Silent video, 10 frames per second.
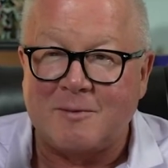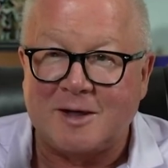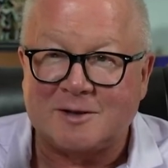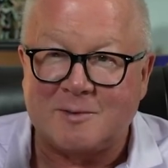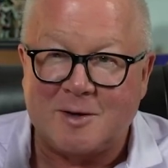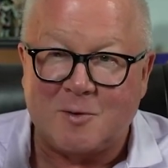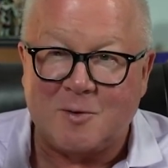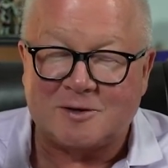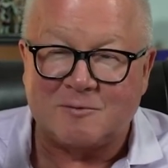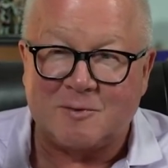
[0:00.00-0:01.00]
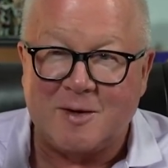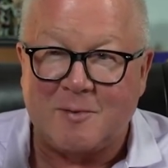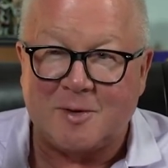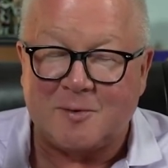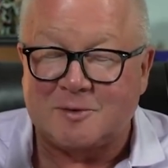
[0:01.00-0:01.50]
asking me a question from that
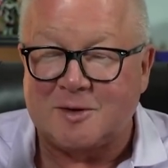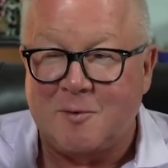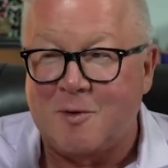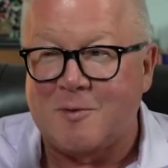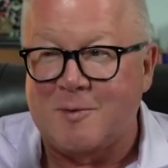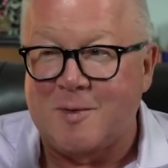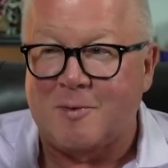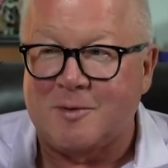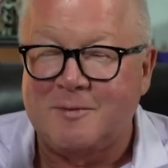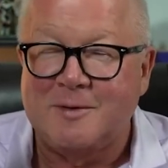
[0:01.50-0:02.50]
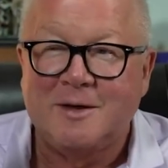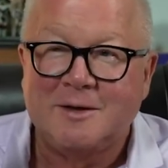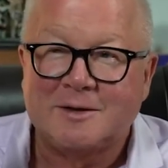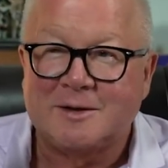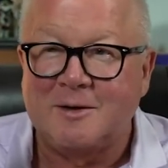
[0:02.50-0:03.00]
book, which I won't remember.
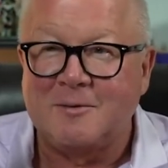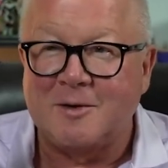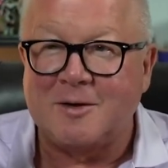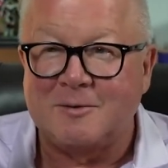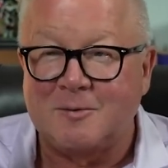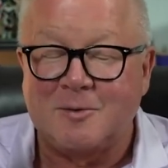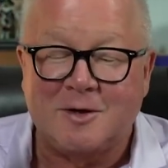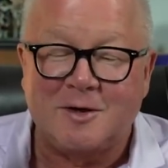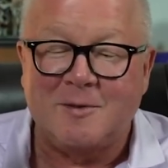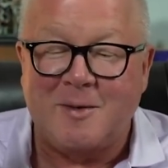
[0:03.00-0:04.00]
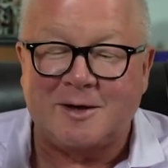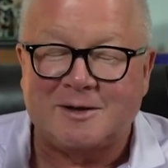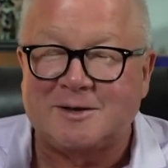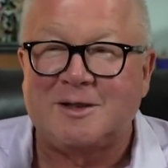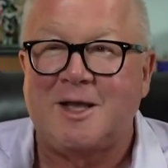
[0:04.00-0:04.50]
So okay, well, you're about to
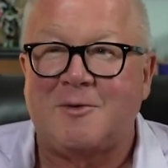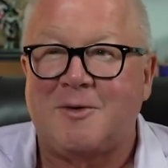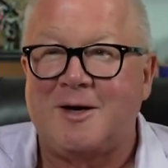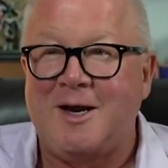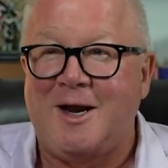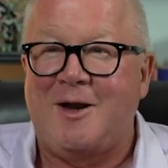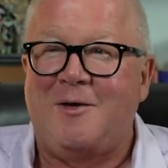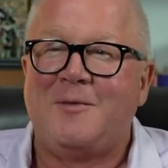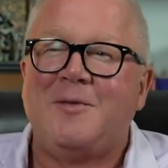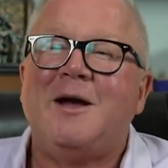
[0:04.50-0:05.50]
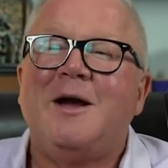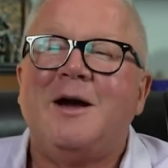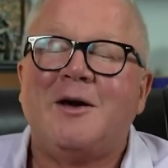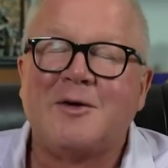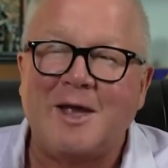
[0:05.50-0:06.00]
see that right now.
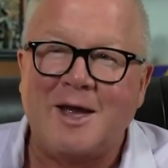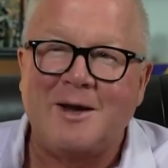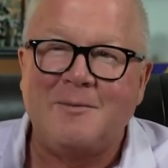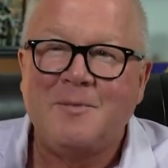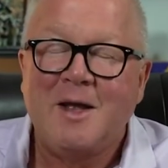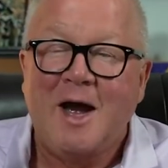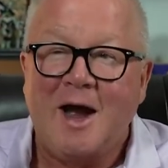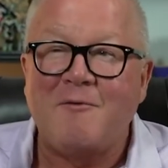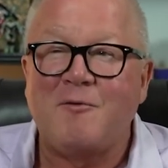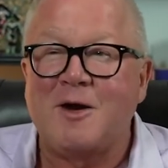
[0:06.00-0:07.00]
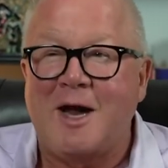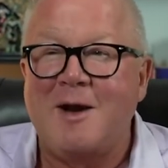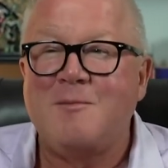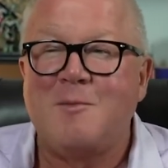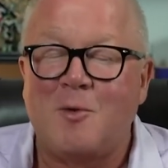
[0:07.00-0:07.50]
Okay. I've
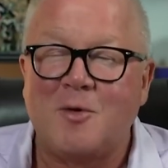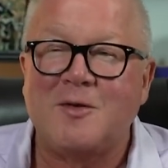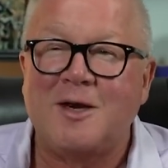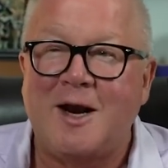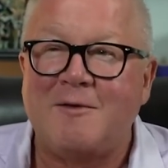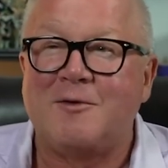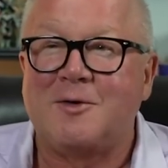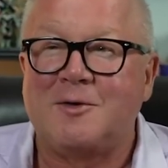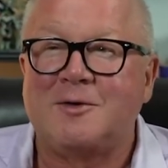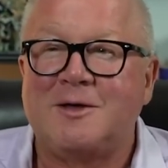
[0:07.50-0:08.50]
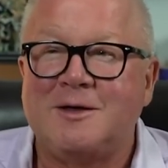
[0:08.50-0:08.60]
forgotten more than I've learned.